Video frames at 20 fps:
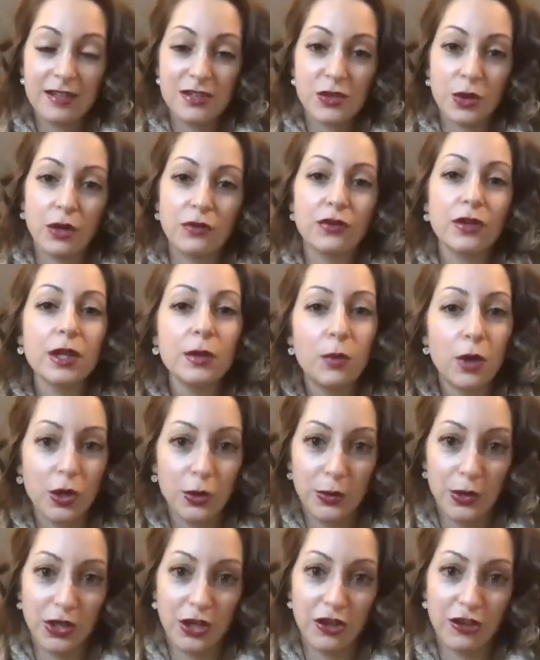So I really want
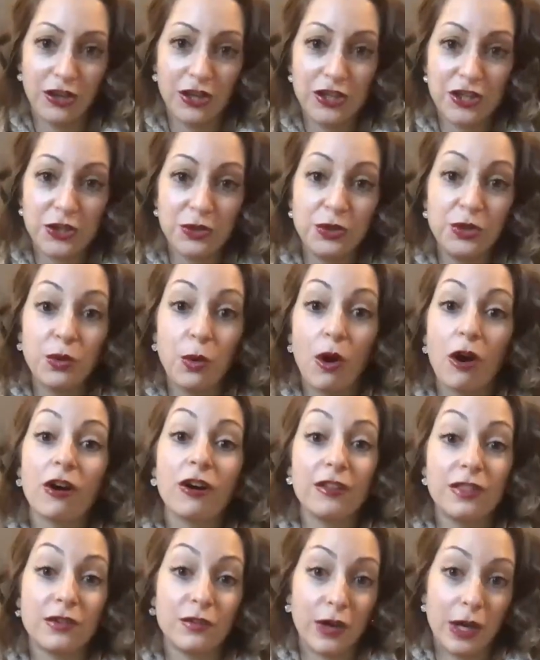to encourage you, you
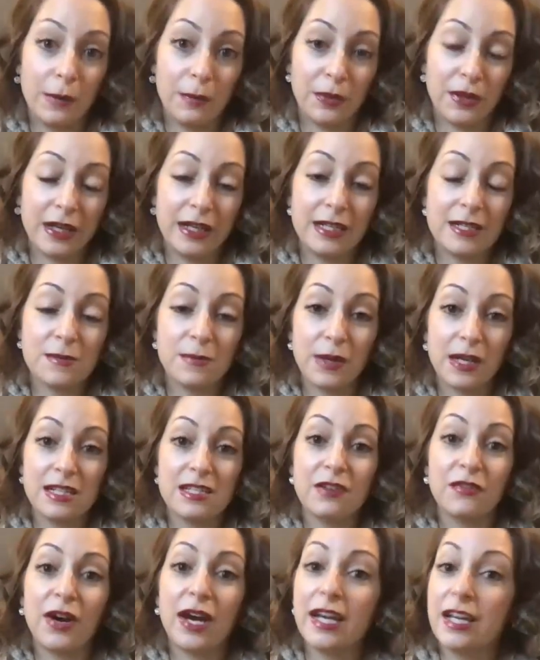are in the right place,
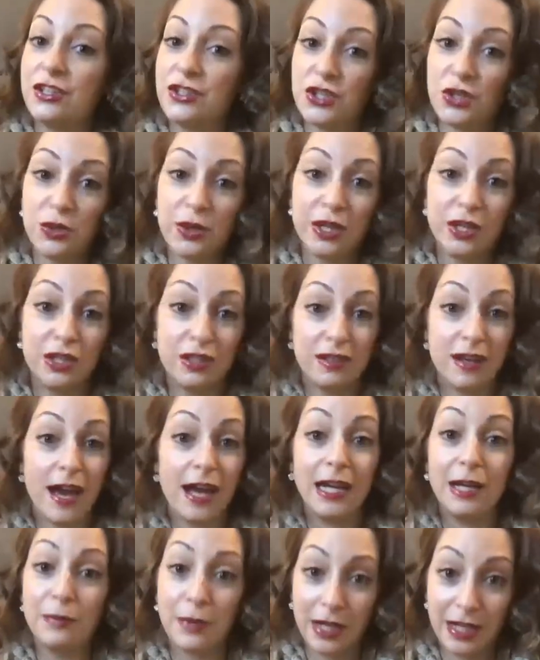because if I can do it,
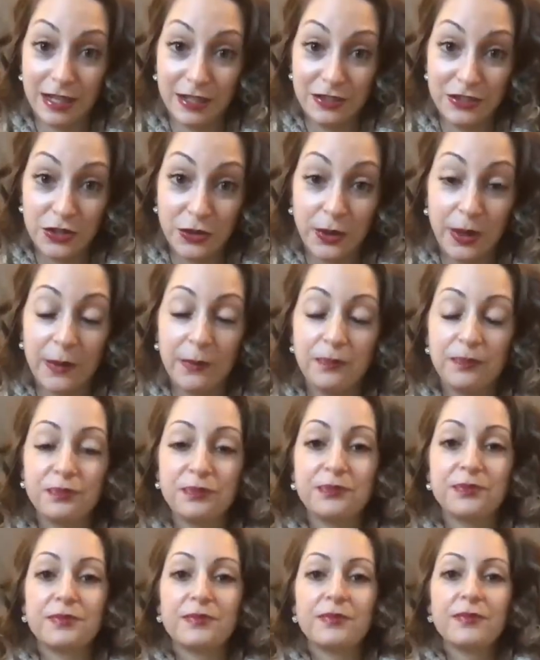anybody can do it.
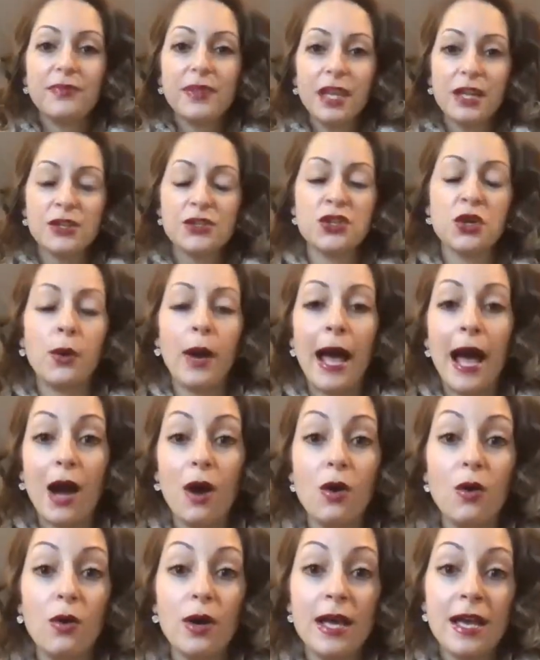So
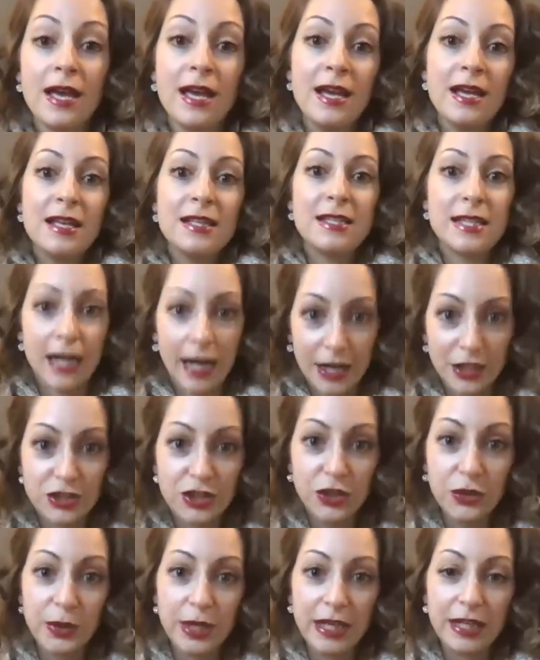how did I
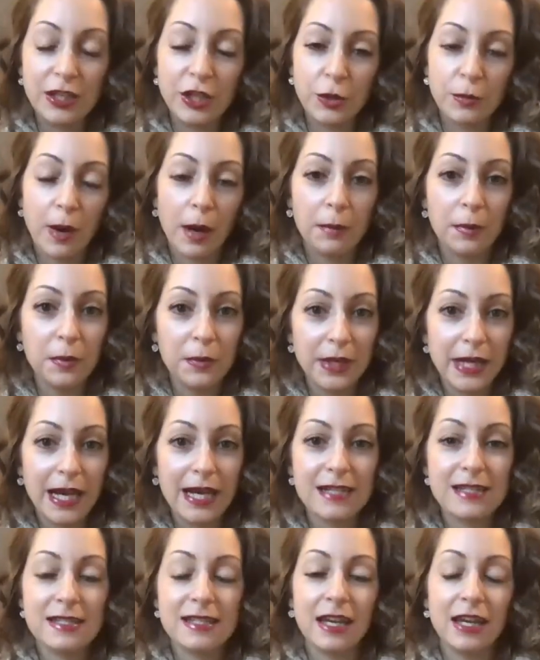do it? You're probably
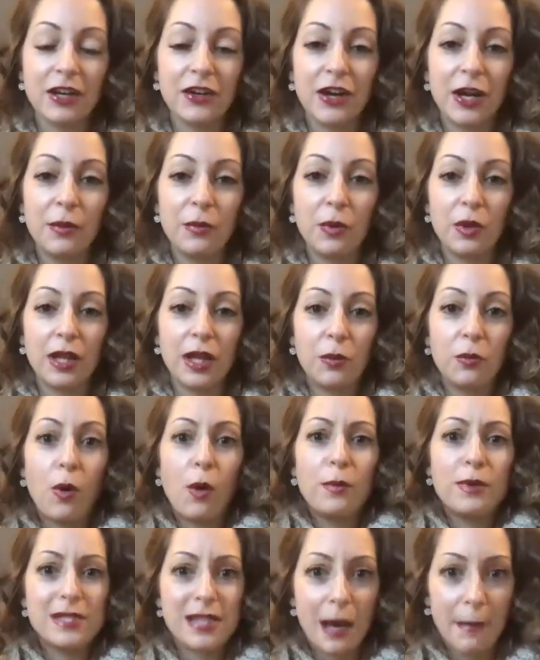asking, all right, well, like,
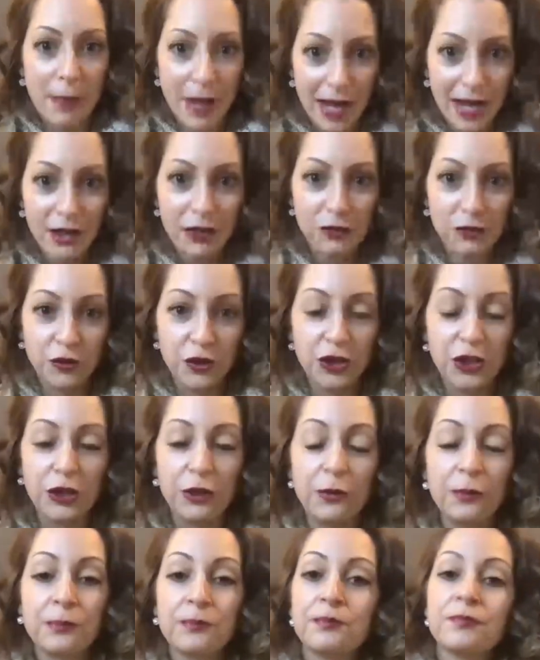what was that path for
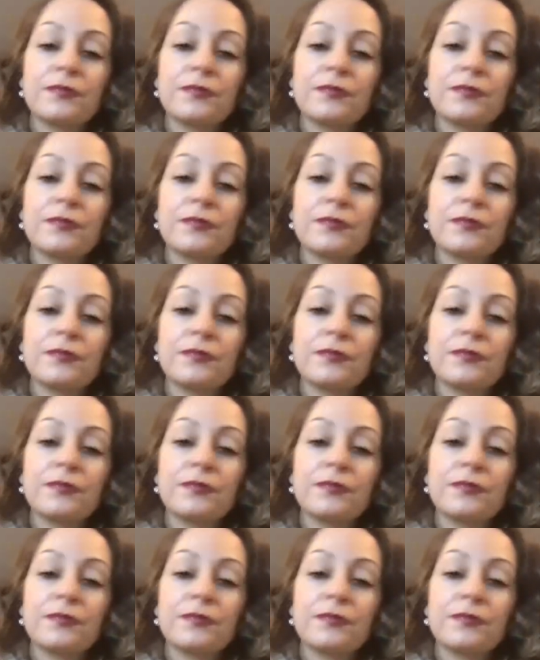you?